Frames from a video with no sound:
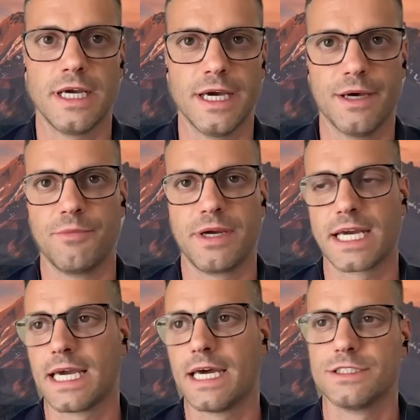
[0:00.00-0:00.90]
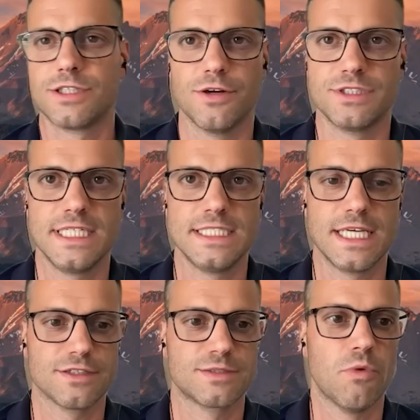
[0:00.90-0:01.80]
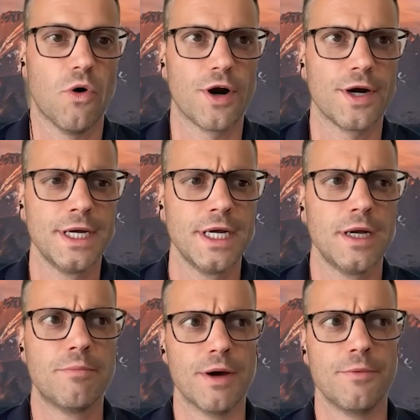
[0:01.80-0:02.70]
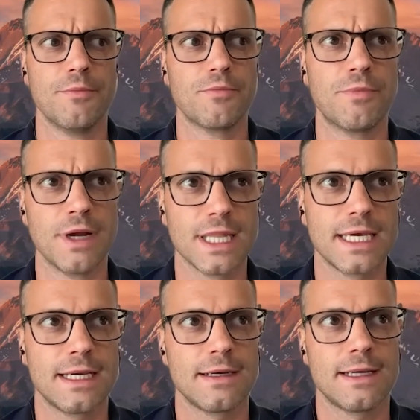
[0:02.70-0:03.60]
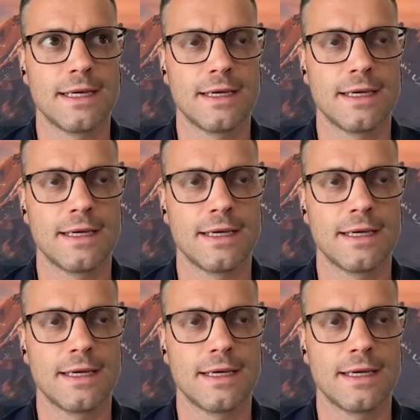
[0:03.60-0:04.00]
And we can get into those details more, but really, it,